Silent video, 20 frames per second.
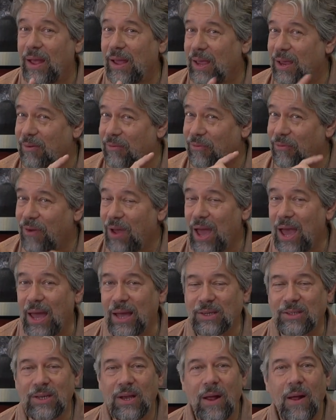In
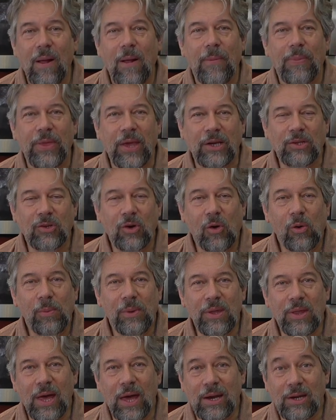fact, they told
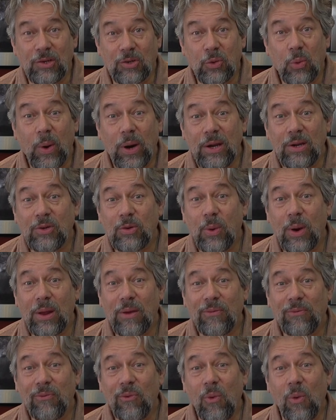me that in twenty
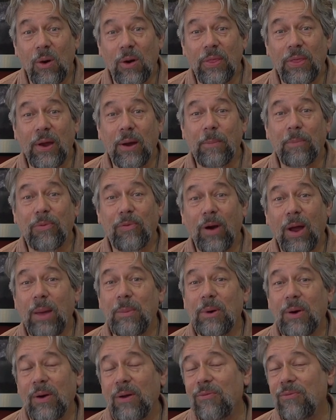twenty-four, their
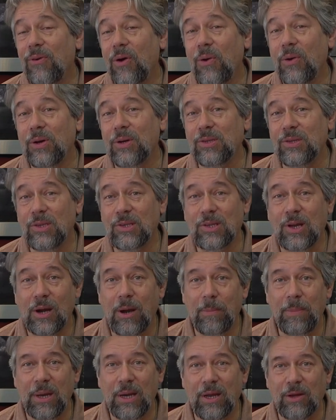primary focus is going
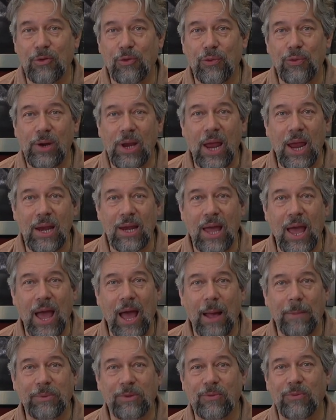to be to create
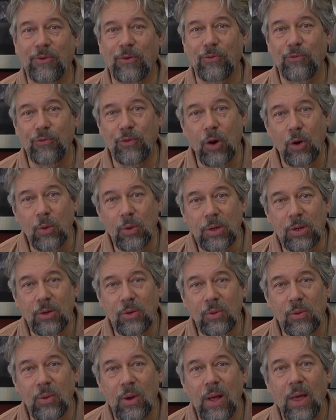apps for
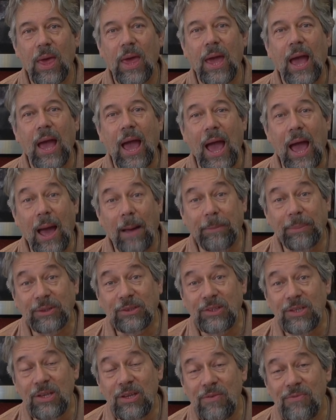Roku,
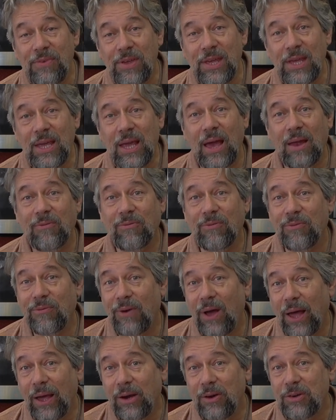Apple T V, and
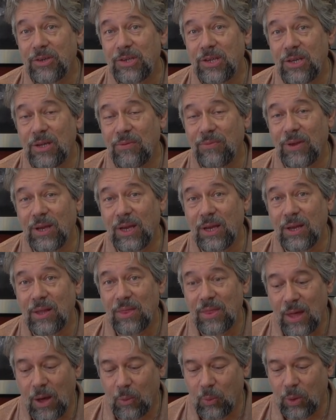Fire T V
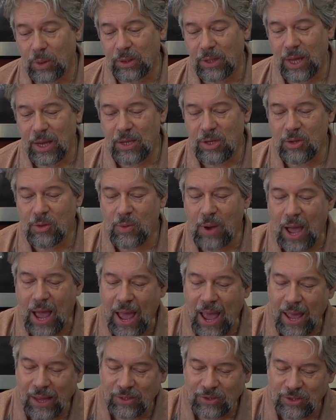that will let you
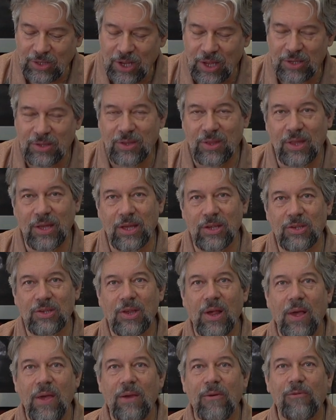access this
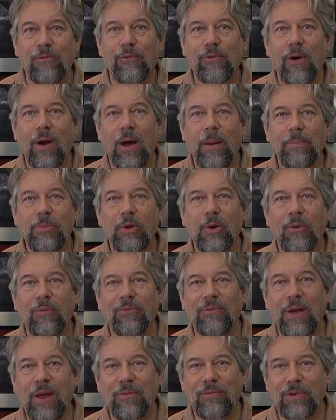from your
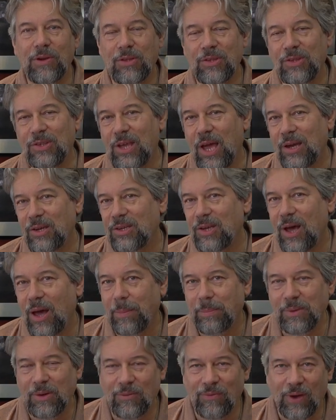favorite
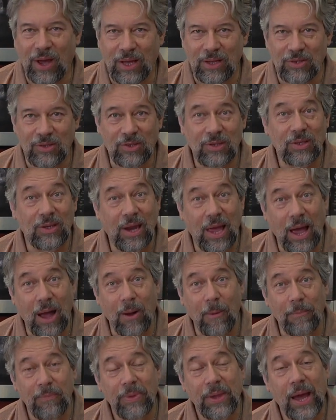set-top device.
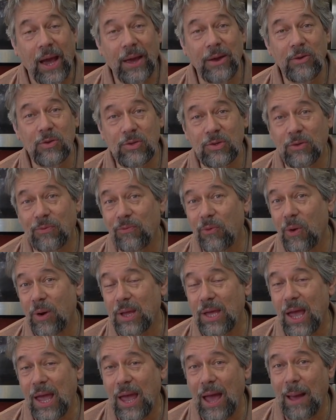Now, I use a four
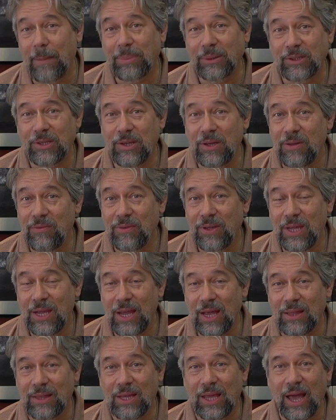K Apple T
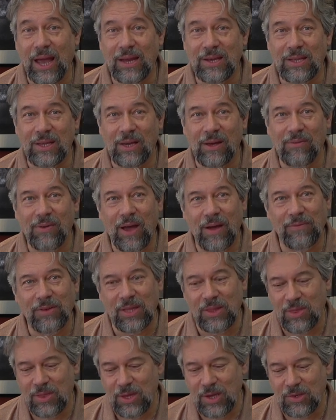V, and the idea of
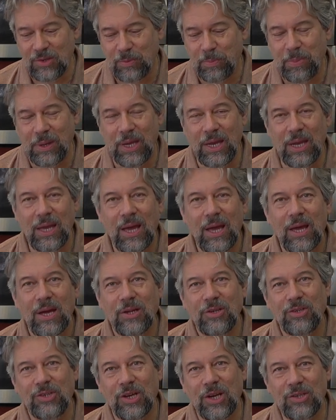having this be
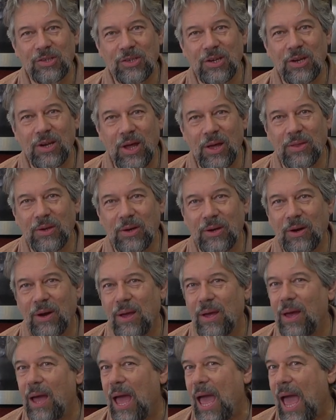just another
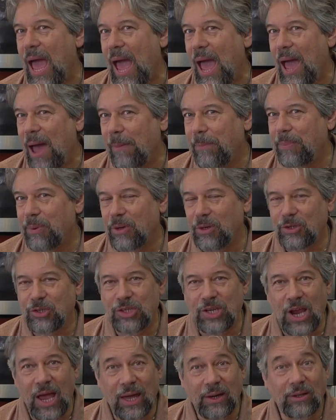app or
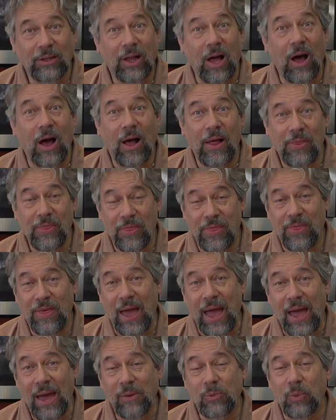channel on
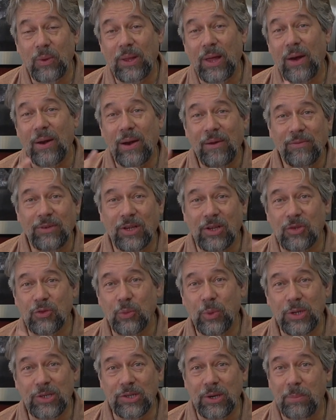that without having to
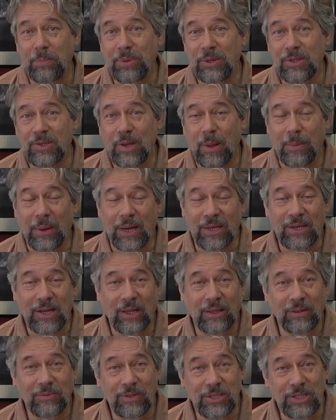switch inputs on my
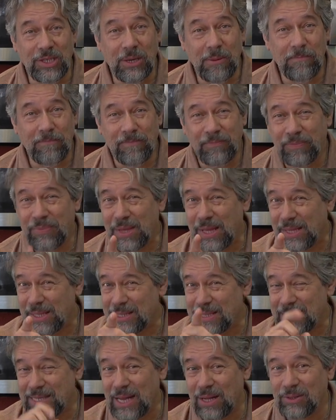television
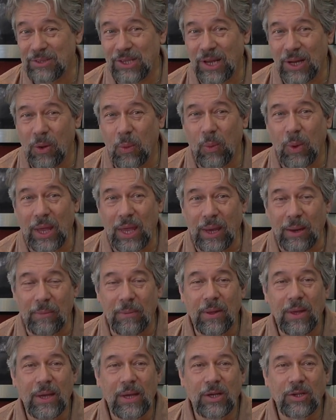sounds like a win.
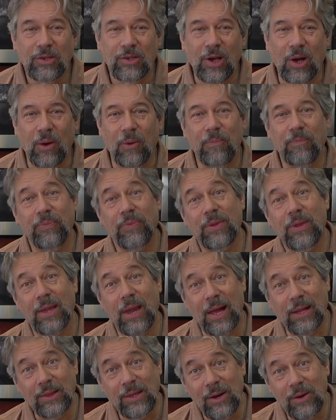So,
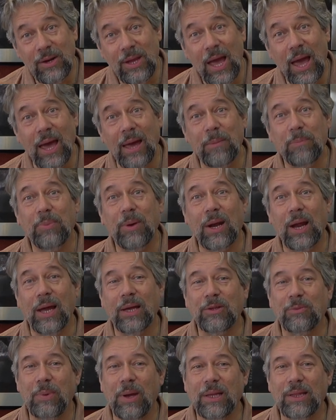not there yet, but I
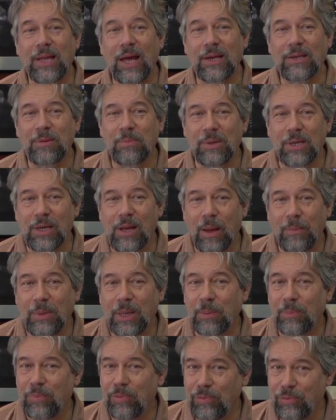expect that to be
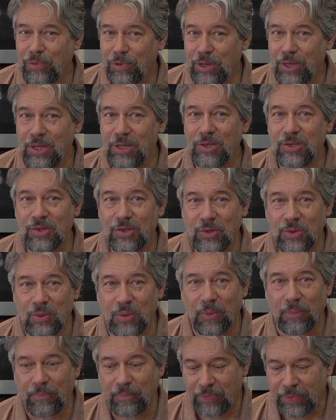coming pretty
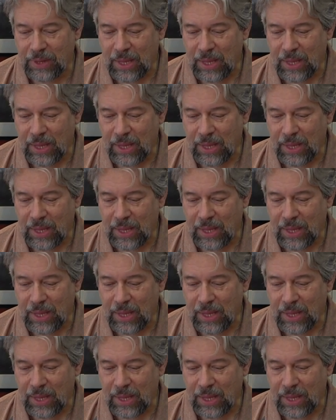soon.